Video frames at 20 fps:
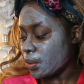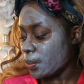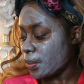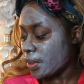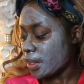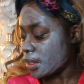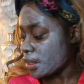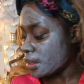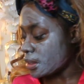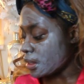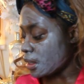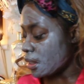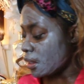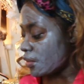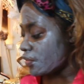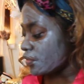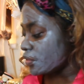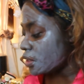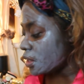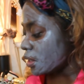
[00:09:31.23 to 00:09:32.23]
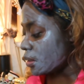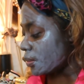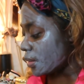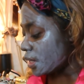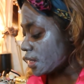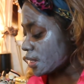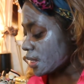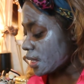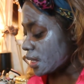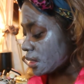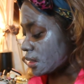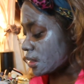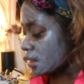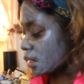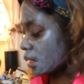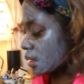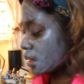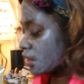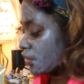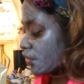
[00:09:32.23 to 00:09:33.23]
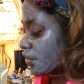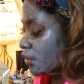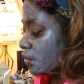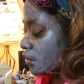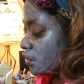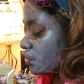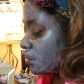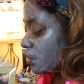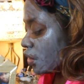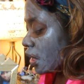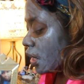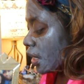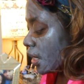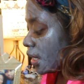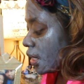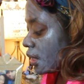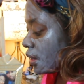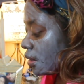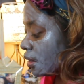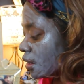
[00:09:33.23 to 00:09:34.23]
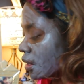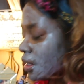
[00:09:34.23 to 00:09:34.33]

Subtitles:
because after my skin does feel dry,